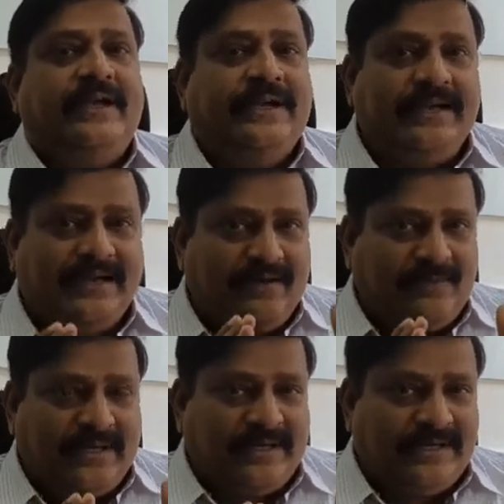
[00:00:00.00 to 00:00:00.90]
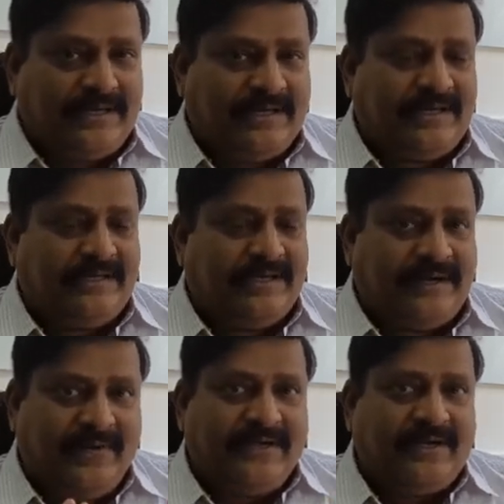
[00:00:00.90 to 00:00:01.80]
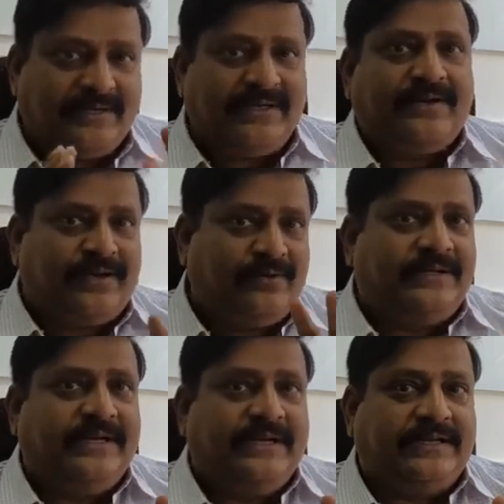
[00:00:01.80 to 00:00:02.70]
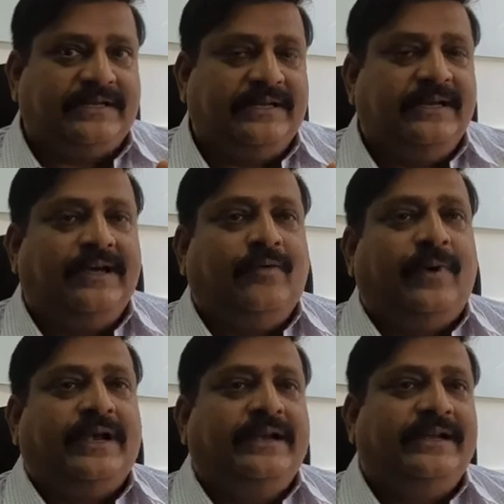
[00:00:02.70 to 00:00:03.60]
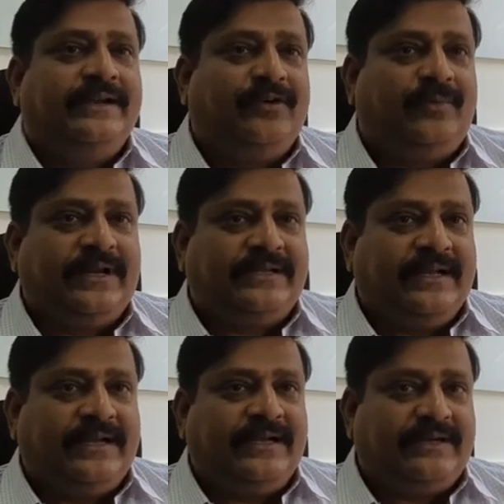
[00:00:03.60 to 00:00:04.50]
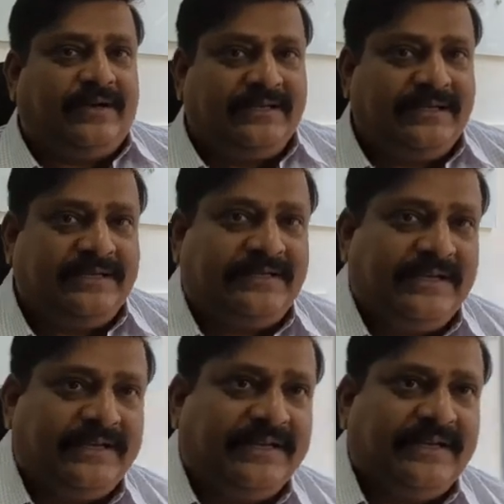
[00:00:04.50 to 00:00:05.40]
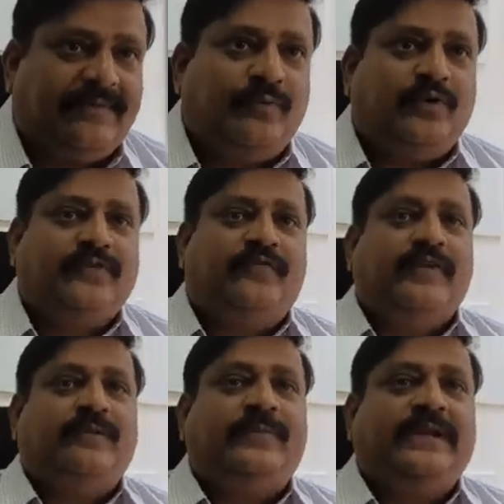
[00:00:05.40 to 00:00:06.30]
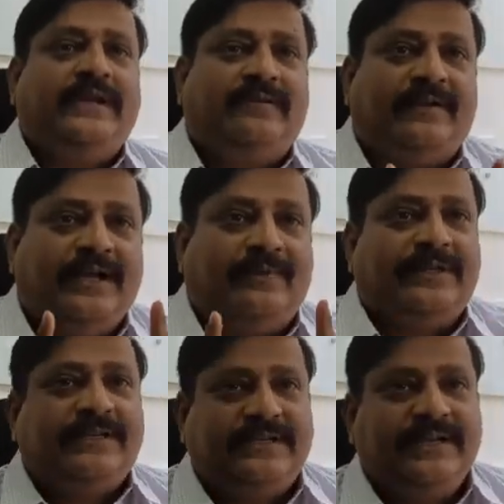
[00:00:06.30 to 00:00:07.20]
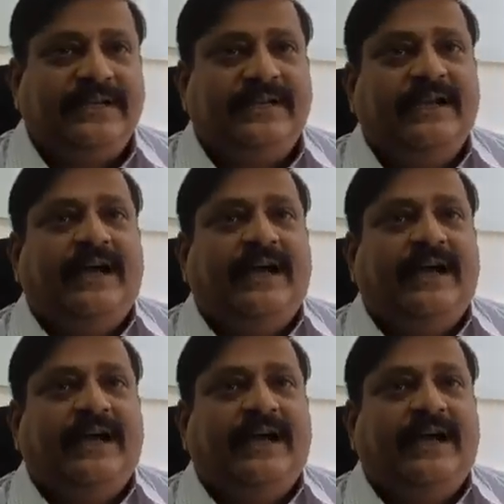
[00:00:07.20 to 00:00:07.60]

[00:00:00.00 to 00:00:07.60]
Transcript: Indian government or NavIC also has got 2 signals. But Indian government has taken a conscious decision that both will be of high precision